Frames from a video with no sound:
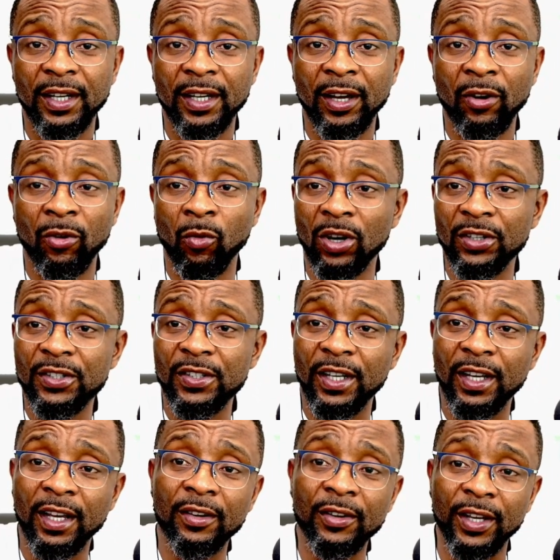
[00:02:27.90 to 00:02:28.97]
what
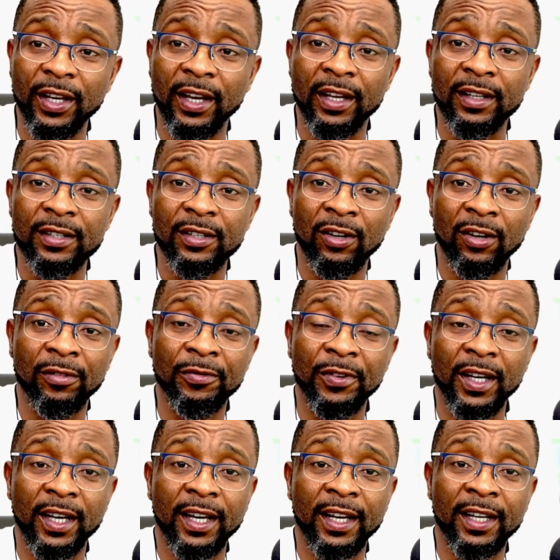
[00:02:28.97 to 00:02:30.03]
areas of
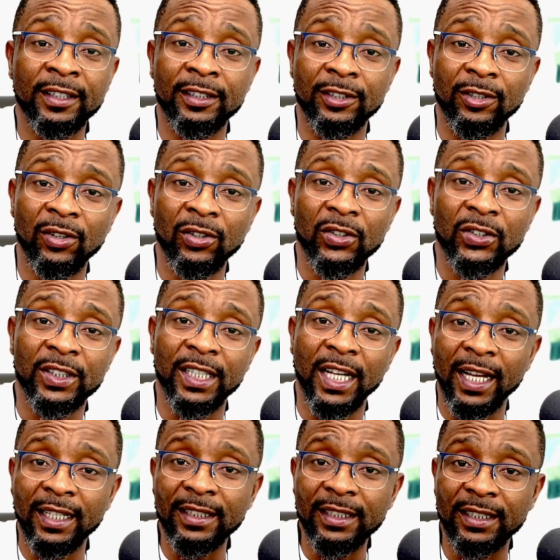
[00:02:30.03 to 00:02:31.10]

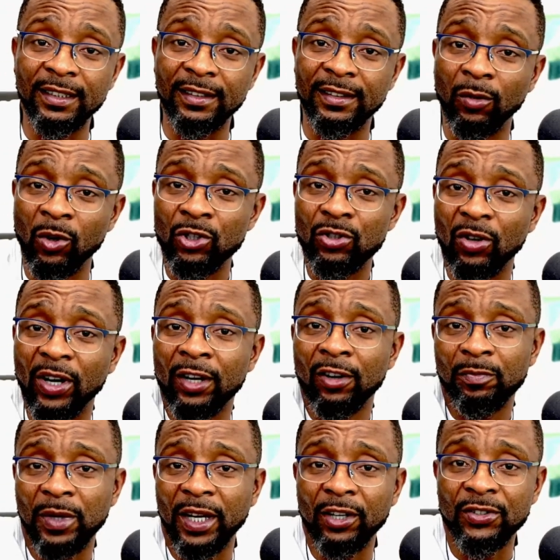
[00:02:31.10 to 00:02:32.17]
their need they want to kind of
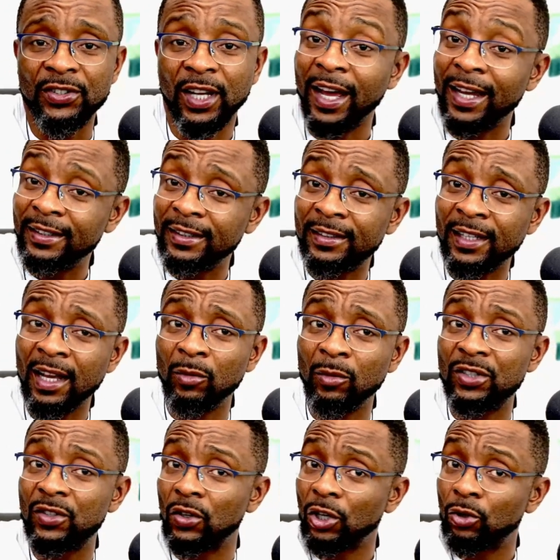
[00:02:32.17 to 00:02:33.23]
prioritize at the time.
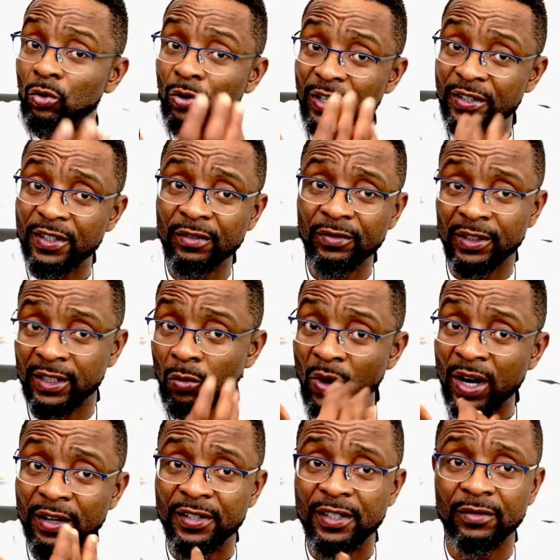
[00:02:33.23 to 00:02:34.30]
So they were
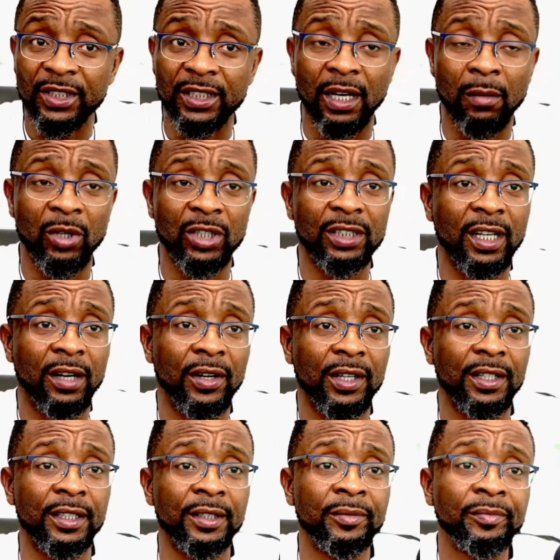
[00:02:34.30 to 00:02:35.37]
receiving their money
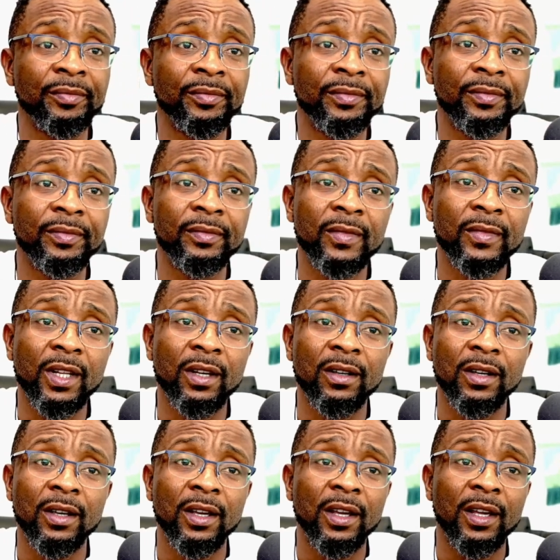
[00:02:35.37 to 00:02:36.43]
directly.
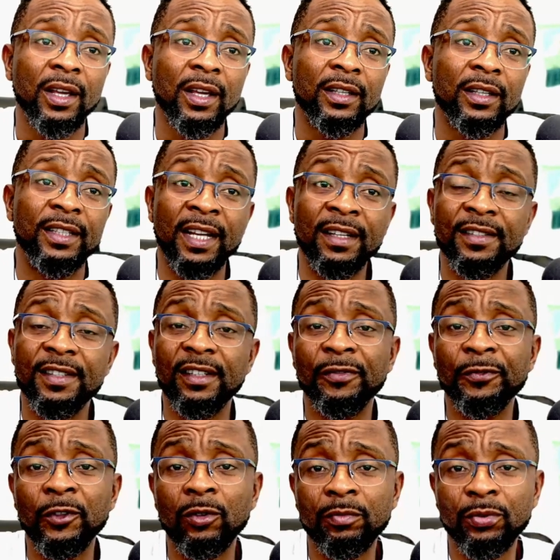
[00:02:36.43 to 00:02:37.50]
Then
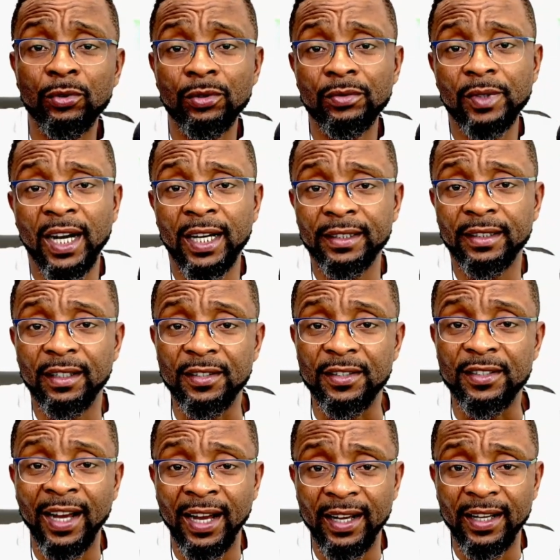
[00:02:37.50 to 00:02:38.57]
Tifnumbu and his
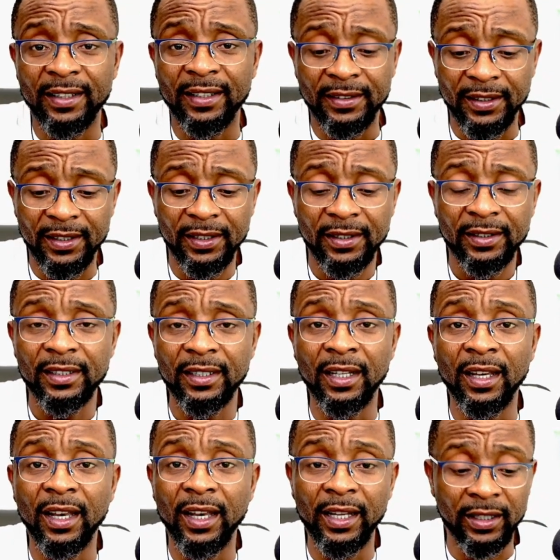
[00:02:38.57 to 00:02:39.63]
gang
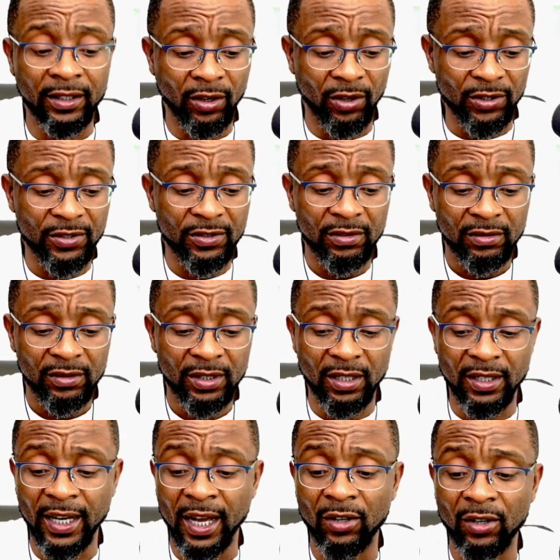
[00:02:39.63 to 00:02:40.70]
in Lagos, they
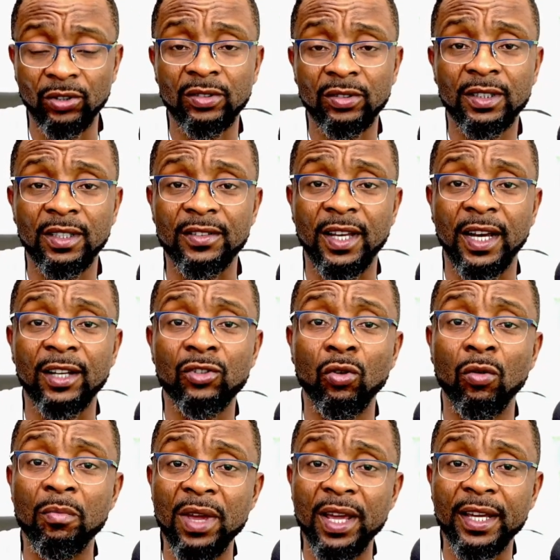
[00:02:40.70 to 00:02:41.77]
now decided to
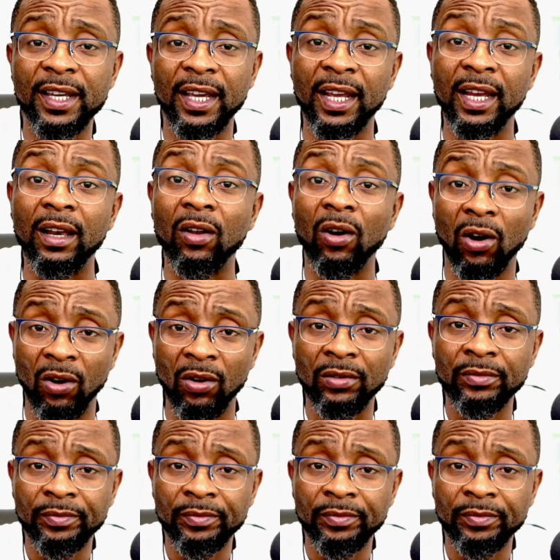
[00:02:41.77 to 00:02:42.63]
make a law